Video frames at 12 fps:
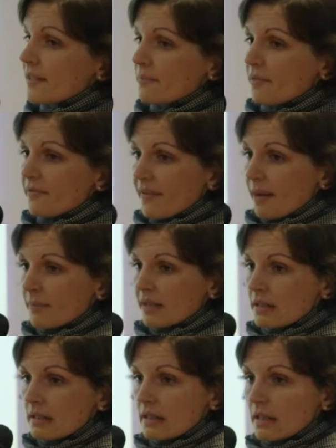as more
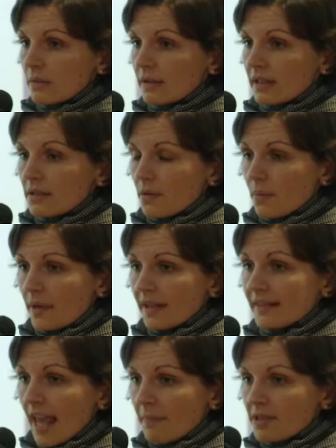feminist unit,
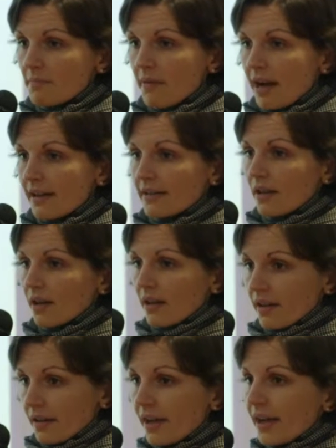named by
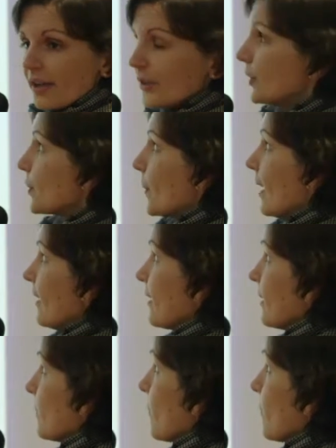a Ukrainian